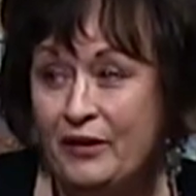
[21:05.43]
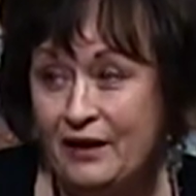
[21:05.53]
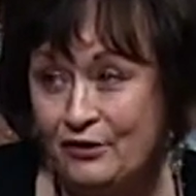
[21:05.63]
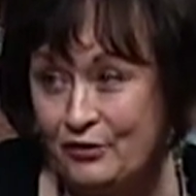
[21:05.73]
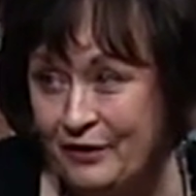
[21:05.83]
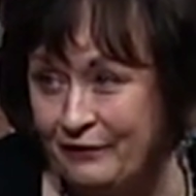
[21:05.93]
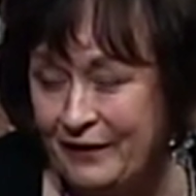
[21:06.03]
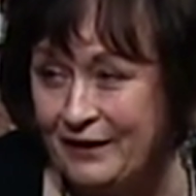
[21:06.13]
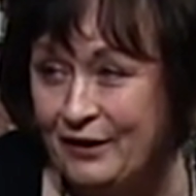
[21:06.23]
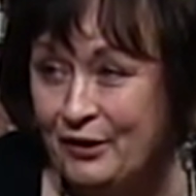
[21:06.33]
than
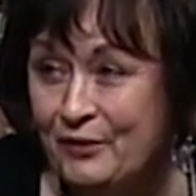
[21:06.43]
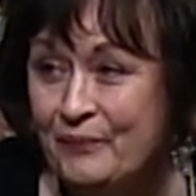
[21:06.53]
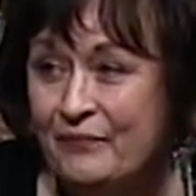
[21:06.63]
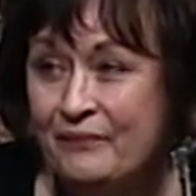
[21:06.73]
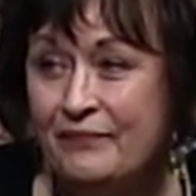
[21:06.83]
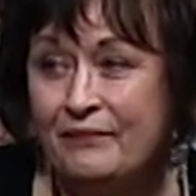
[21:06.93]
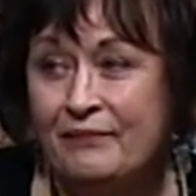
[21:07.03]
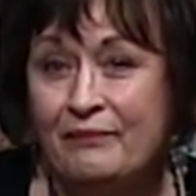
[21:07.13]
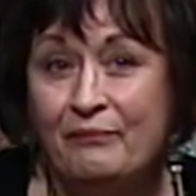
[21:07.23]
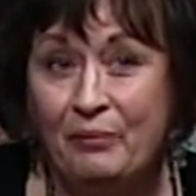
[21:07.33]
driven
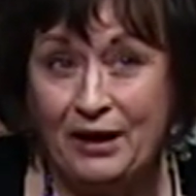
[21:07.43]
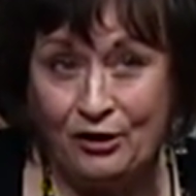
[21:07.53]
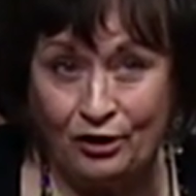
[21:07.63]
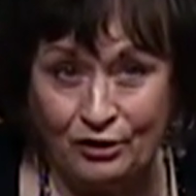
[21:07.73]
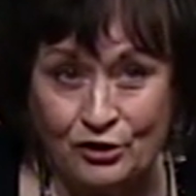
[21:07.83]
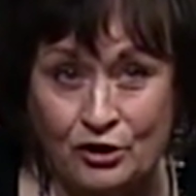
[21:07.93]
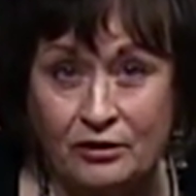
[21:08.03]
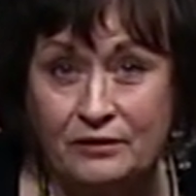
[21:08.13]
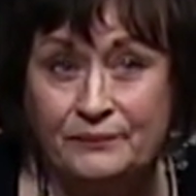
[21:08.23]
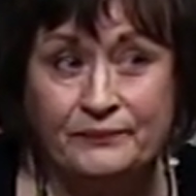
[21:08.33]
by
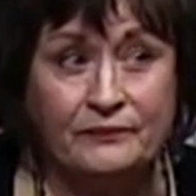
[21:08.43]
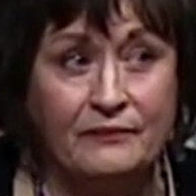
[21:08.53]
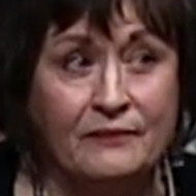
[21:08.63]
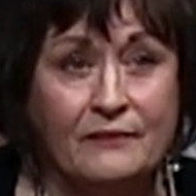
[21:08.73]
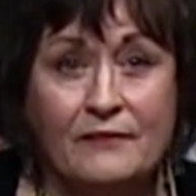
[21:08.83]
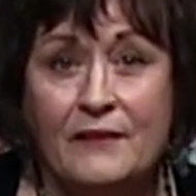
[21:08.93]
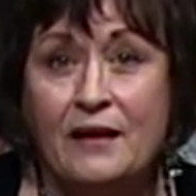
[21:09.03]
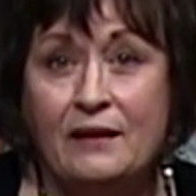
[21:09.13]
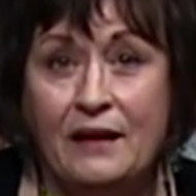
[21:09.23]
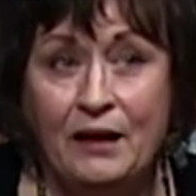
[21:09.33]
culture mm-hmm.
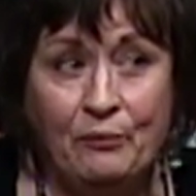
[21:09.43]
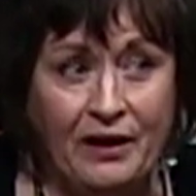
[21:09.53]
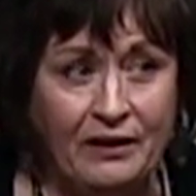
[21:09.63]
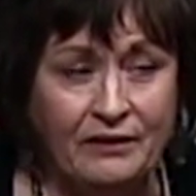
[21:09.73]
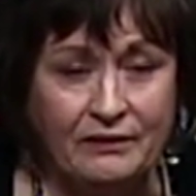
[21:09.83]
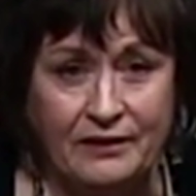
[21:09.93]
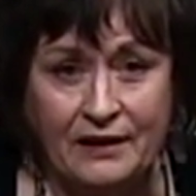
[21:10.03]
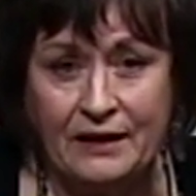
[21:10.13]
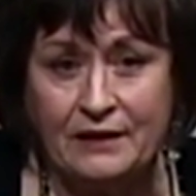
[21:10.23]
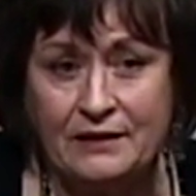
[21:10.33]
and by other
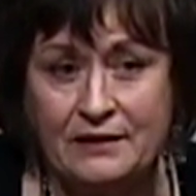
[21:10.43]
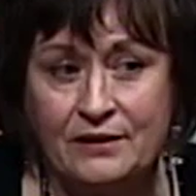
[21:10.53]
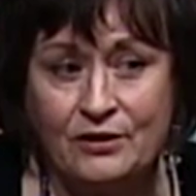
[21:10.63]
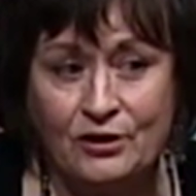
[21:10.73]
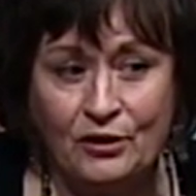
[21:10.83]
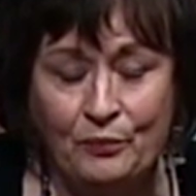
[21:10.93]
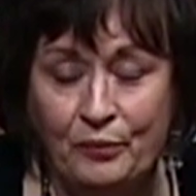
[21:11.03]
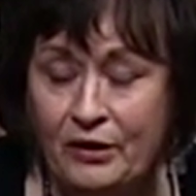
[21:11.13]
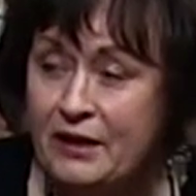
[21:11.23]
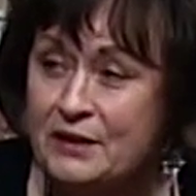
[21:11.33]
things, to
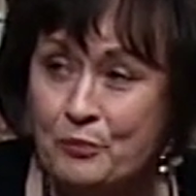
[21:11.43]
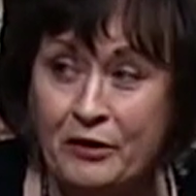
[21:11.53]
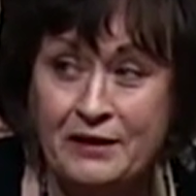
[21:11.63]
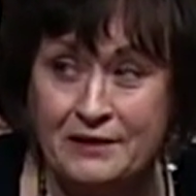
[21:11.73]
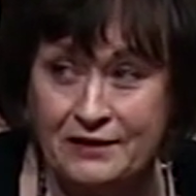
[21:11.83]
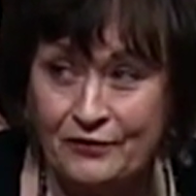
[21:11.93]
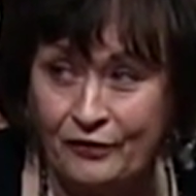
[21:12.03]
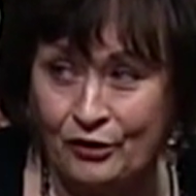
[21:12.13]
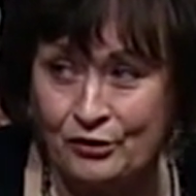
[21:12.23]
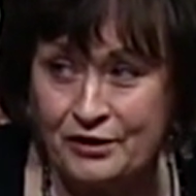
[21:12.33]
put His presence
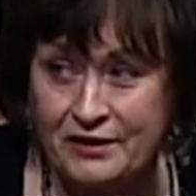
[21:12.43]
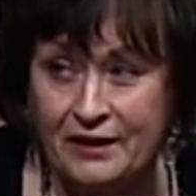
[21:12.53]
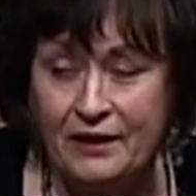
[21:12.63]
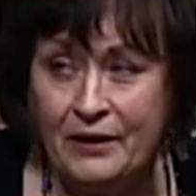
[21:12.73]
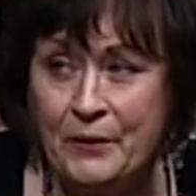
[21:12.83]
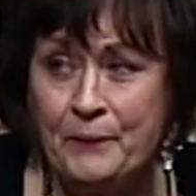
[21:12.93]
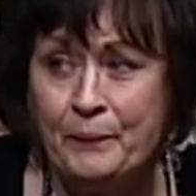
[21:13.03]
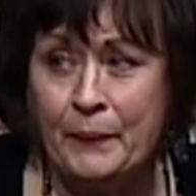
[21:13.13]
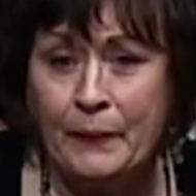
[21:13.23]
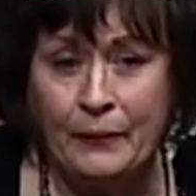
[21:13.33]
first,
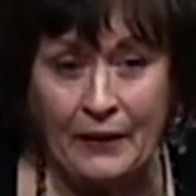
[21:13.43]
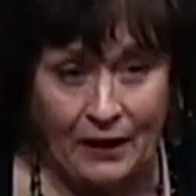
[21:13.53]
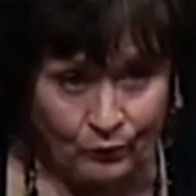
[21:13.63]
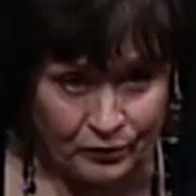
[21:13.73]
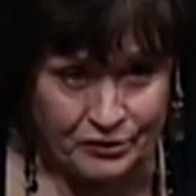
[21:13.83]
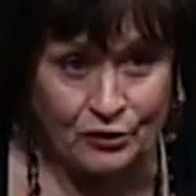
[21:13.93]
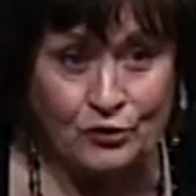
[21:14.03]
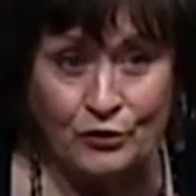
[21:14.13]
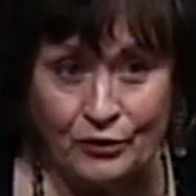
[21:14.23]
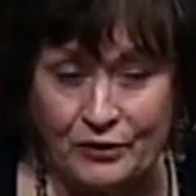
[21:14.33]
that was a
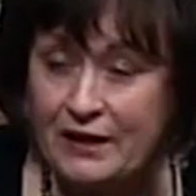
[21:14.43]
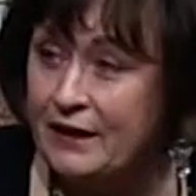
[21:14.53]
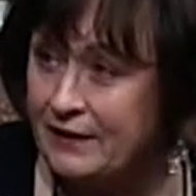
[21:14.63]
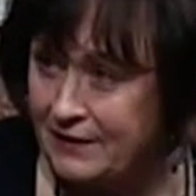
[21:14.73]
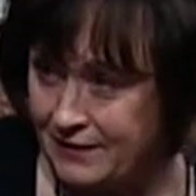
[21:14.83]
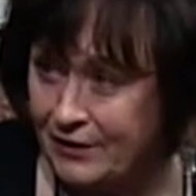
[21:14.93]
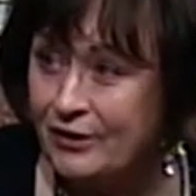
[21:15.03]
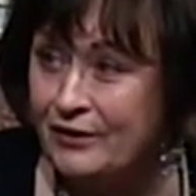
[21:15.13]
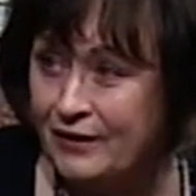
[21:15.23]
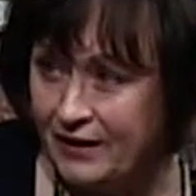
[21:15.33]
true test.
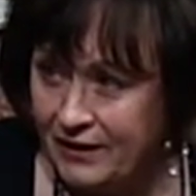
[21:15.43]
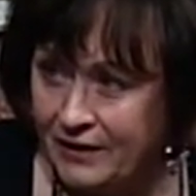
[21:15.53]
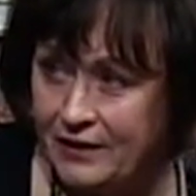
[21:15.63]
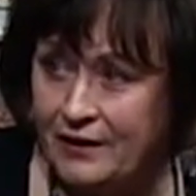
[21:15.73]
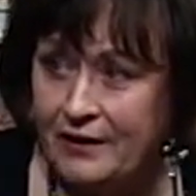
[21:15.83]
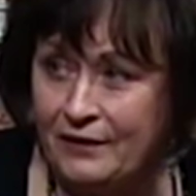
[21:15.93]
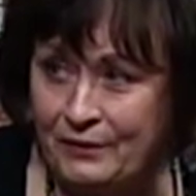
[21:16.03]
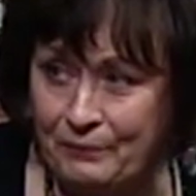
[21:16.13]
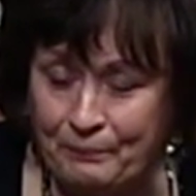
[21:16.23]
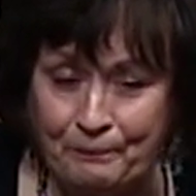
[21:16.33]
Mm-hmm.
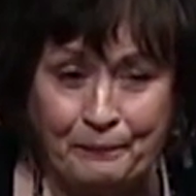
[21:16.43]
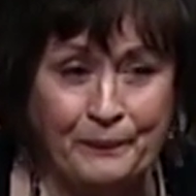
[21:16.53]
Um,